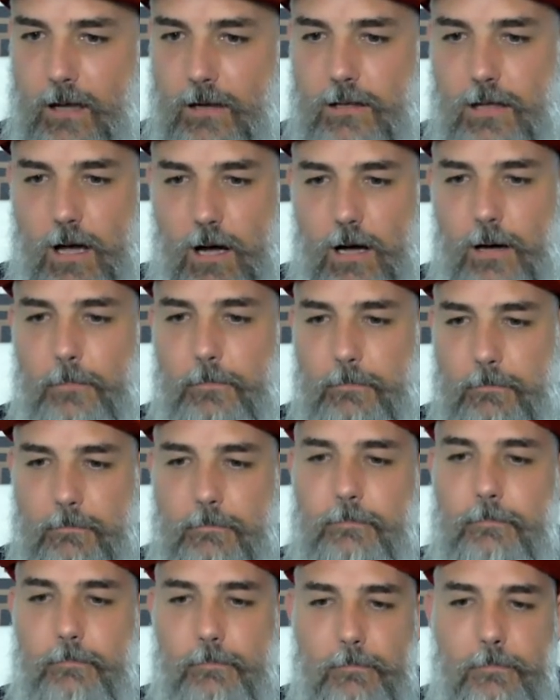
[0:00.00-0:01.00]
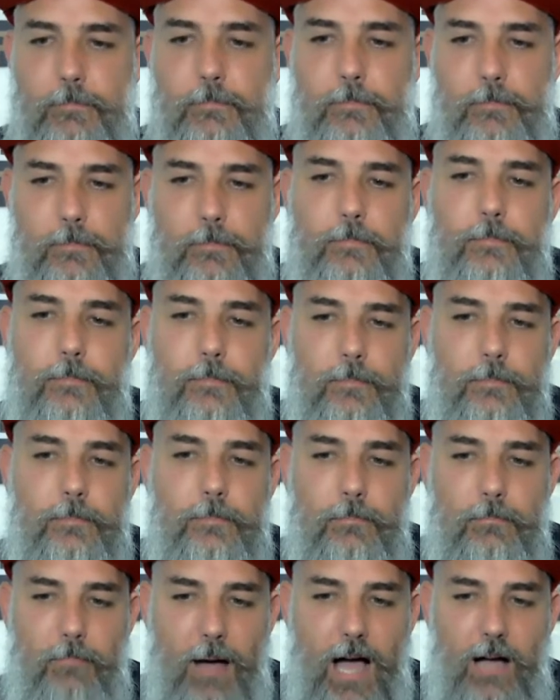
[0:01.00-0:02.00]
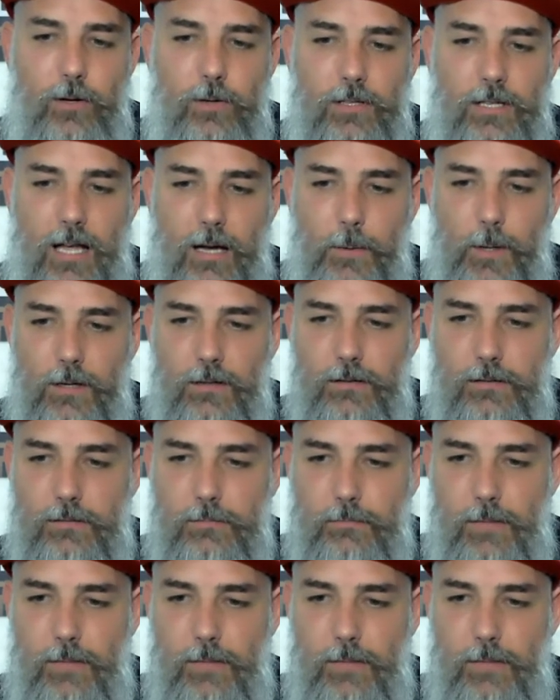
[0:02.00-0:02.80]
Yeah. Mike would come on.